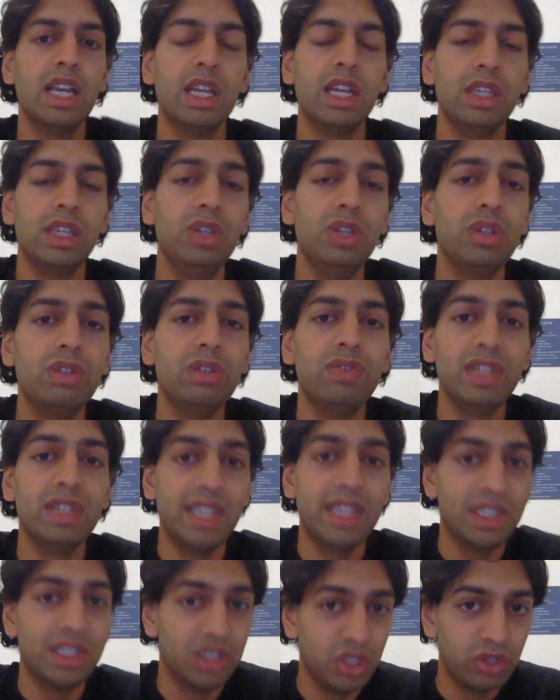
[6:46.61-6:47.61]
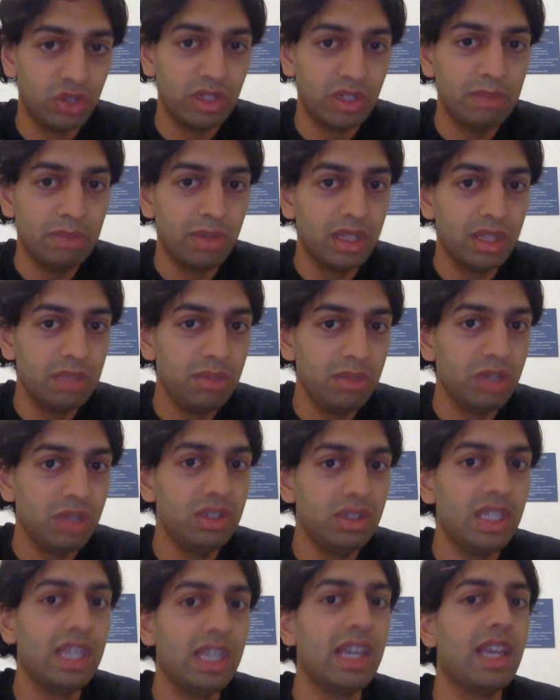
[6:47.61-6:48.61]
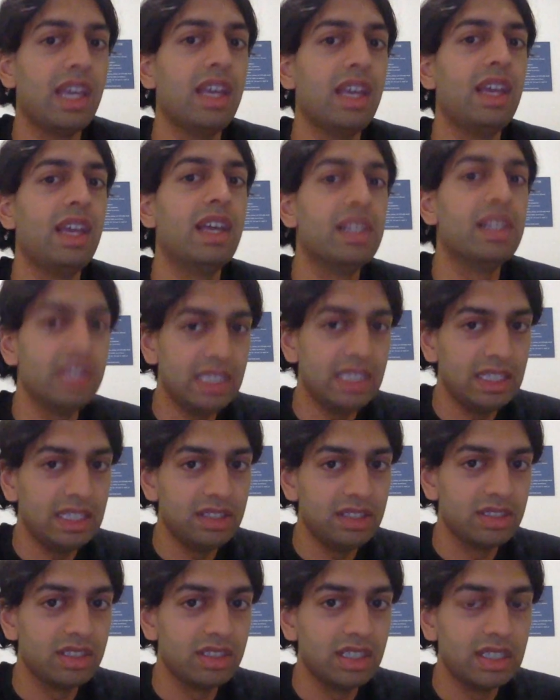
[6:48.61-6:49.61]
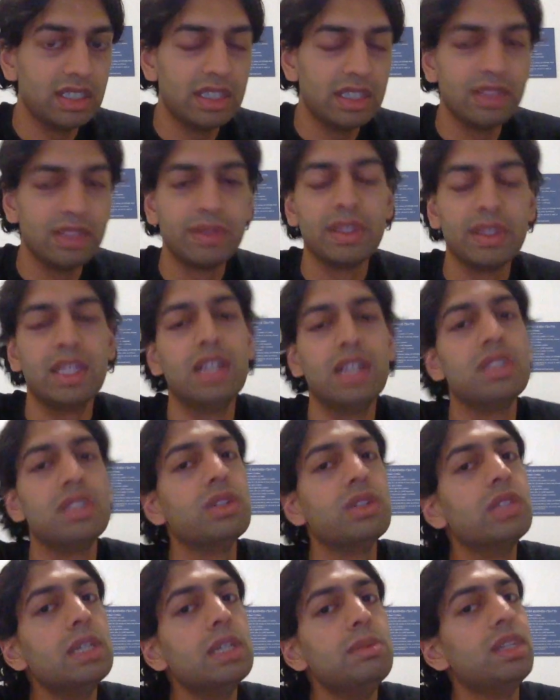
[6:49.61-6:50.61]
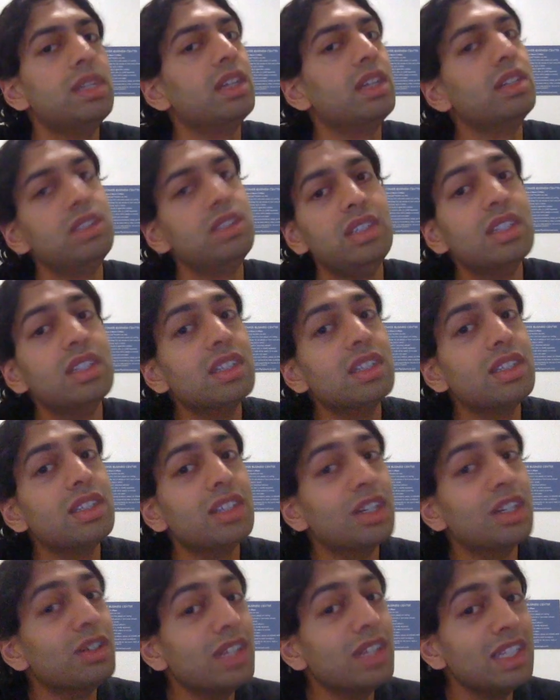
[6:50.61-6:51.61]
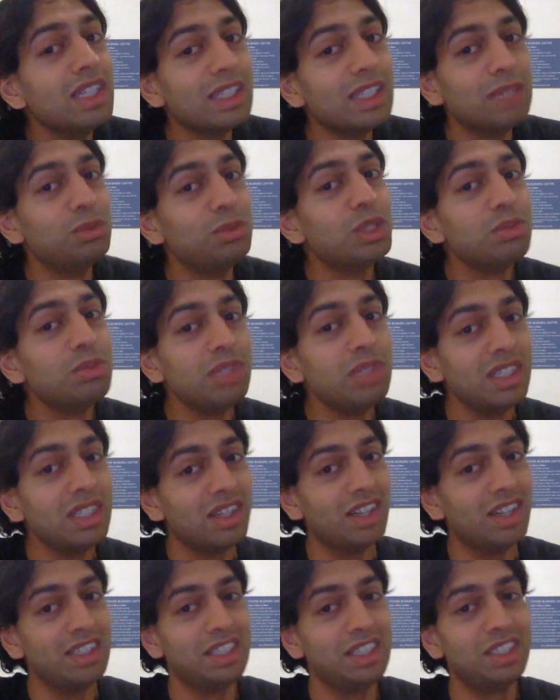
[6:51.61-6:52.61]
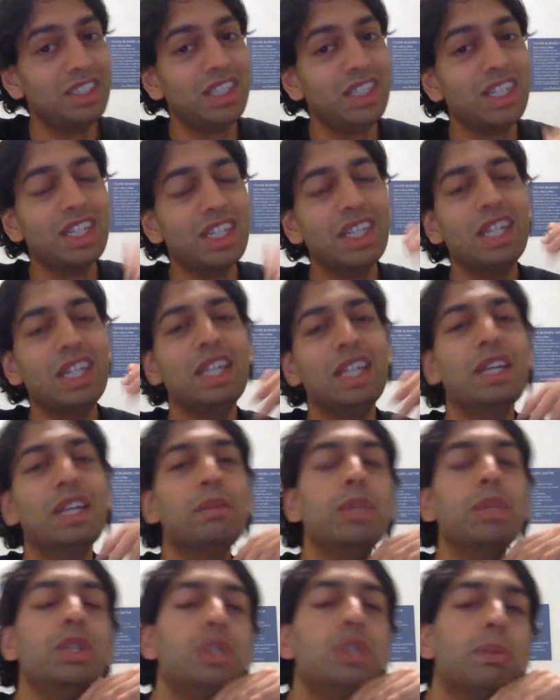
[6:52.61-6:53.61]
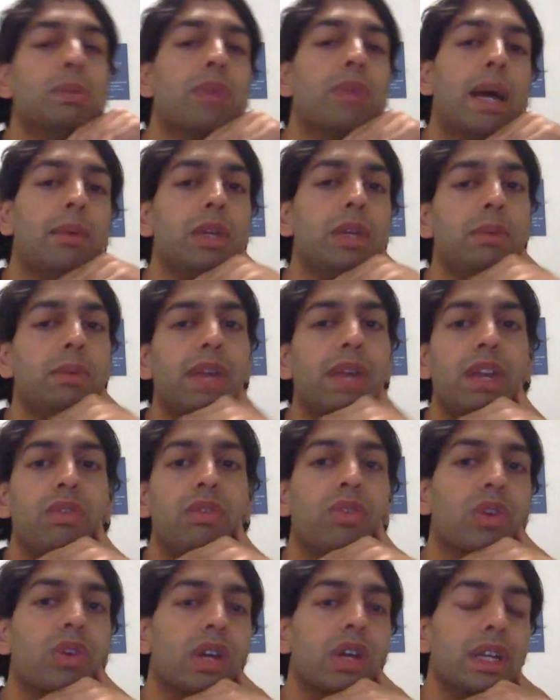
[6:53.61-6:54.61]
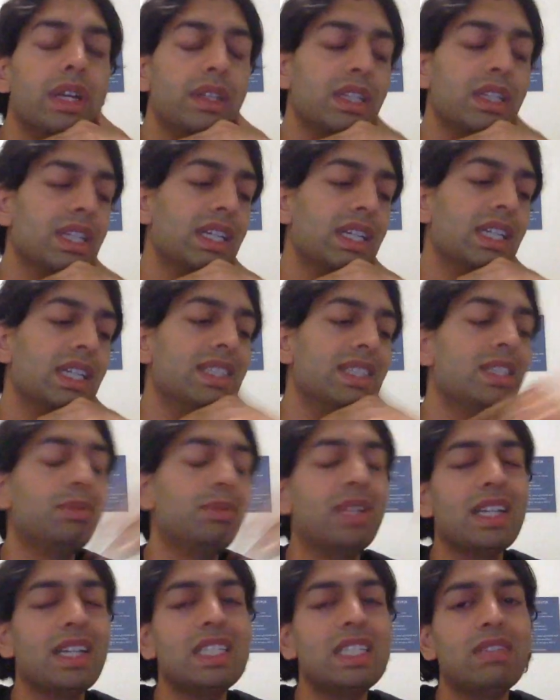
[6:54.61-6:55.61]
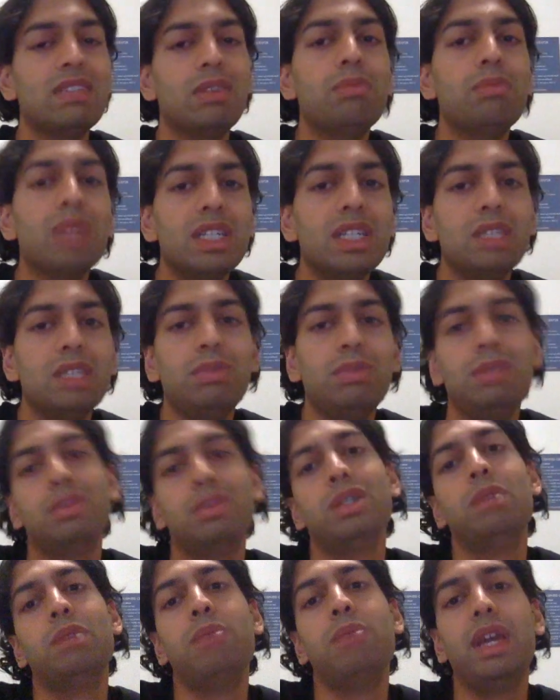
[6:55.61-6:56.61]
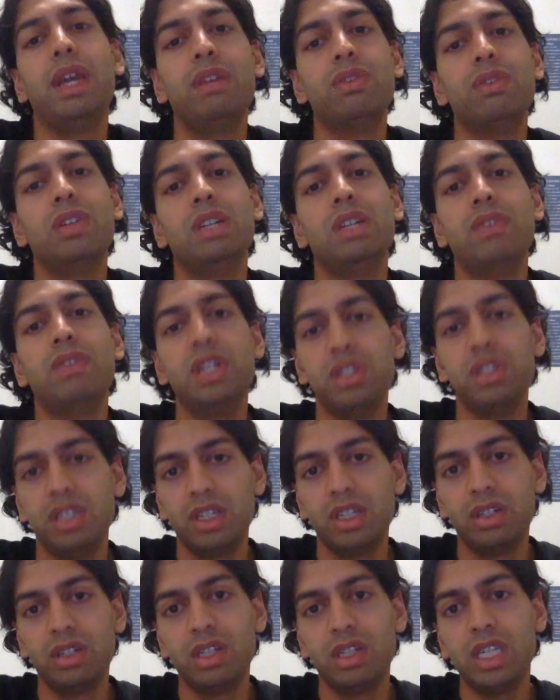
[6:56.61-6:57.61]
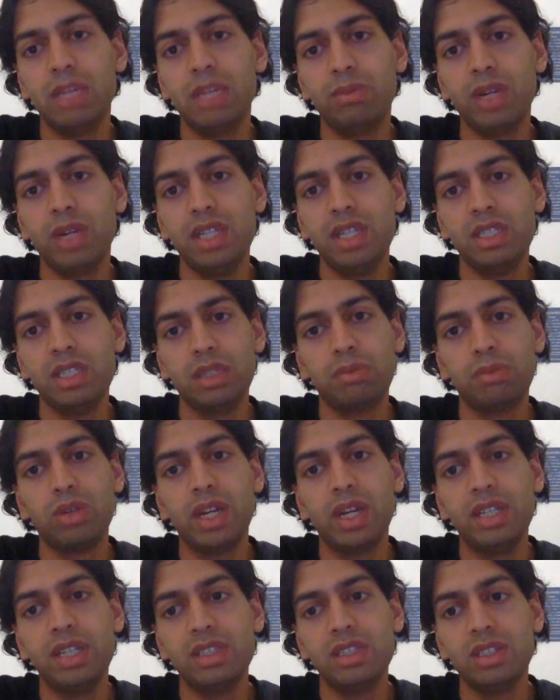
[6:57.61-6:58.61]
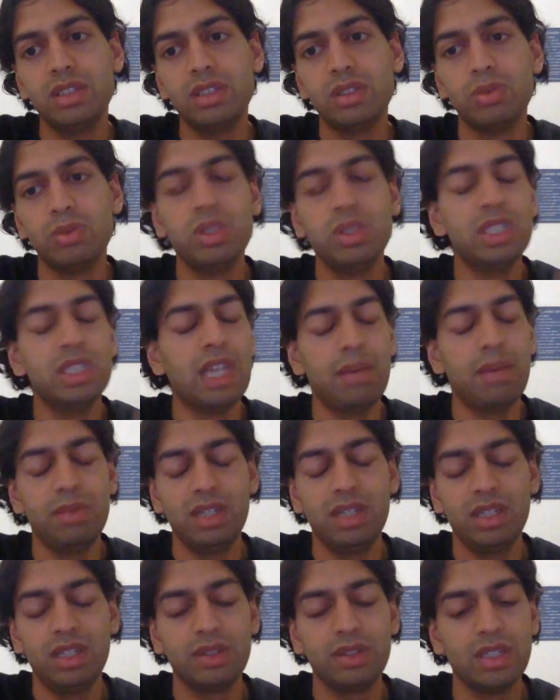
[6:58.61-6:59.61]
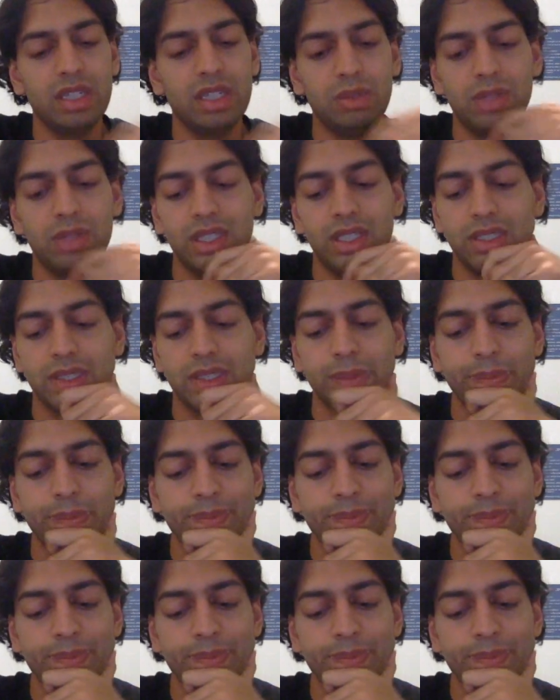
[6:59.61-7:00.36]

you could finesse a trip on the Muni hella easily. That's all I'm telling you, alright? I'm just being honest here. But you should probably pay for it. Just because if a bunch of people don't pay for it, eventually they're going to keep raising the prices, which is happening anyways.